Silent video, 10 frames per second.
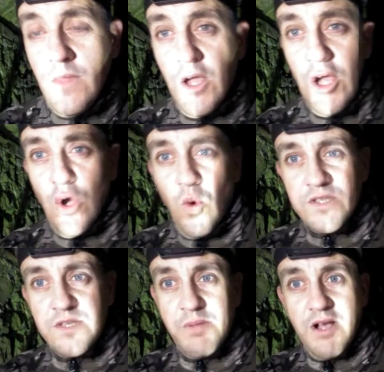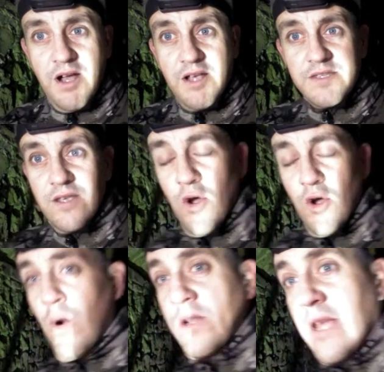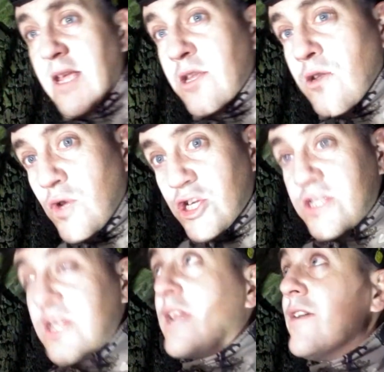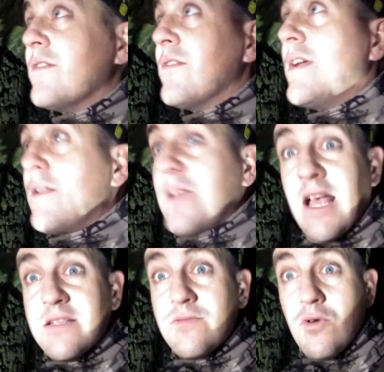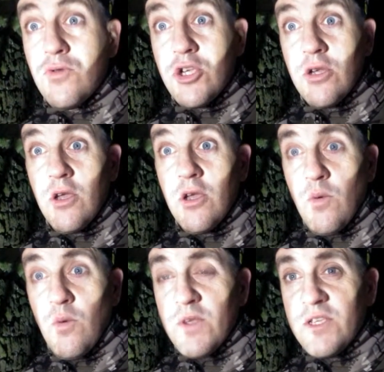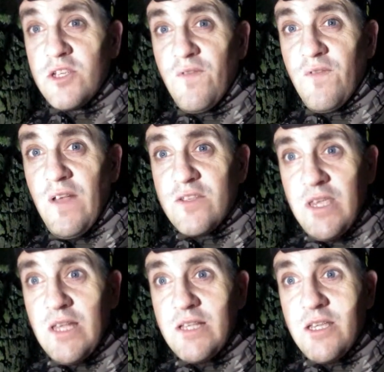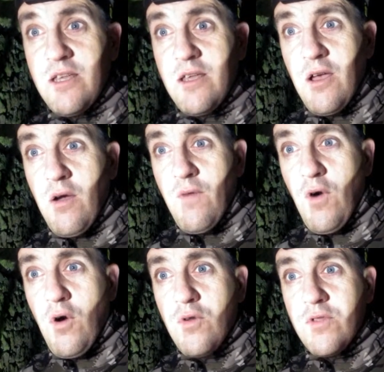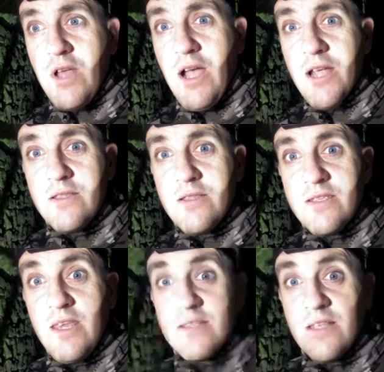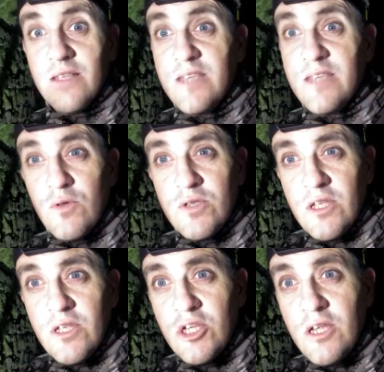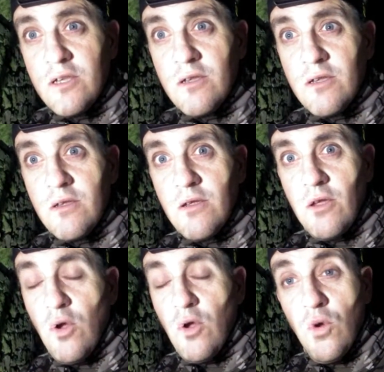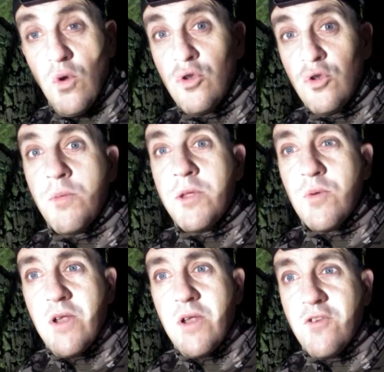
Was it because what Lady Larisha did here in Castle Roach, was it she felt so guilty of all the hide and seeks and secrets that she did? Nobody will ever know.